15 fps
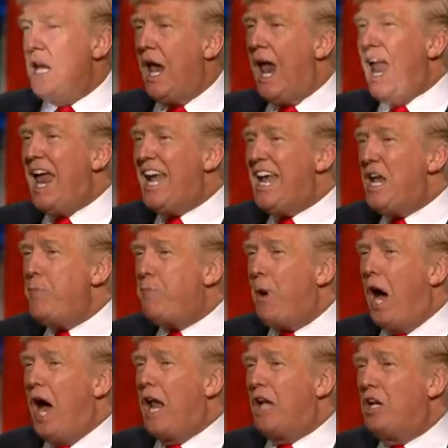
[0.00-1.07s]
Any
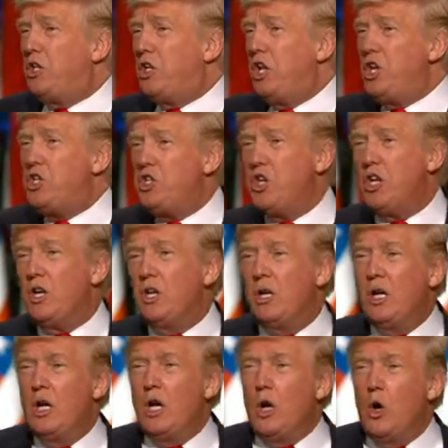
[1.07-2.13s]
politician
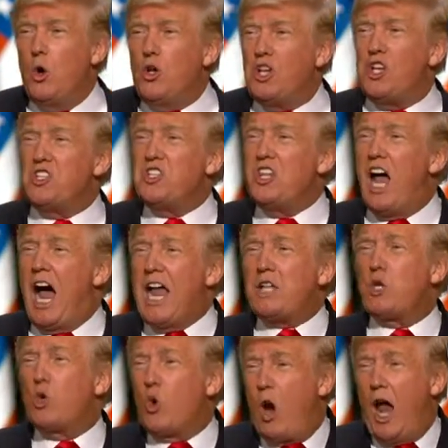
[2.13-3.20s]
who does
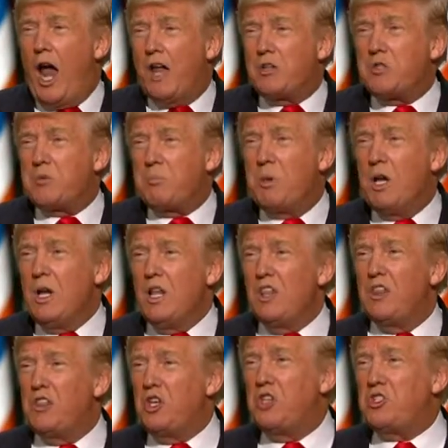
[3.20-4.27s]
not grasp
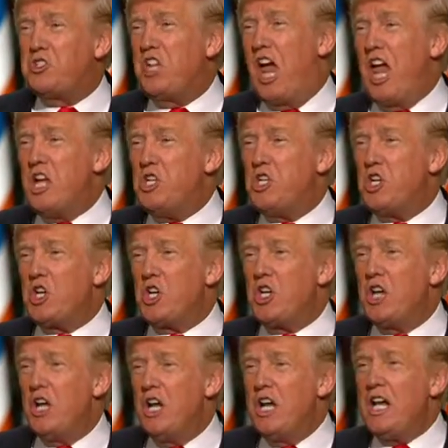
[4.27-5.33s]
this danger
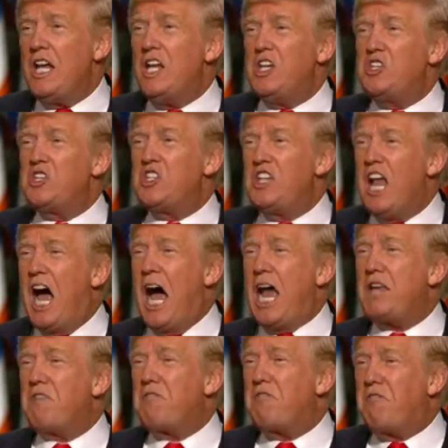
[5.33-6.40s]
is
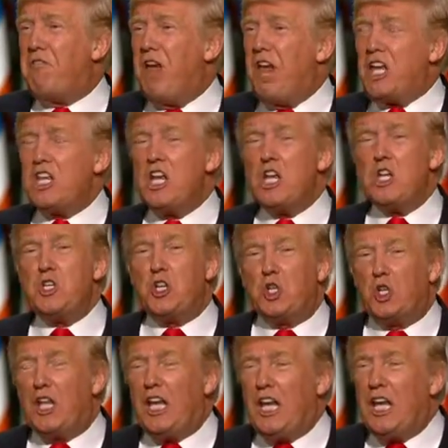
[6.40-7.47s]
not fit to
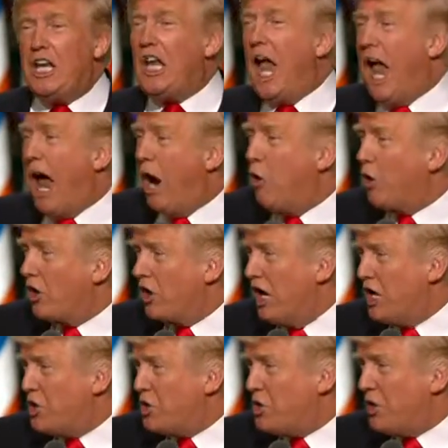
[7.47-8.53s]
lead our
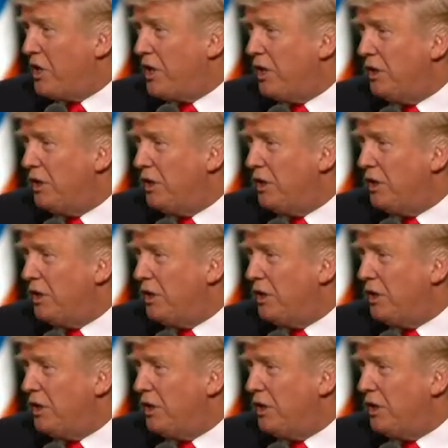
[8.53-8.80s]
country.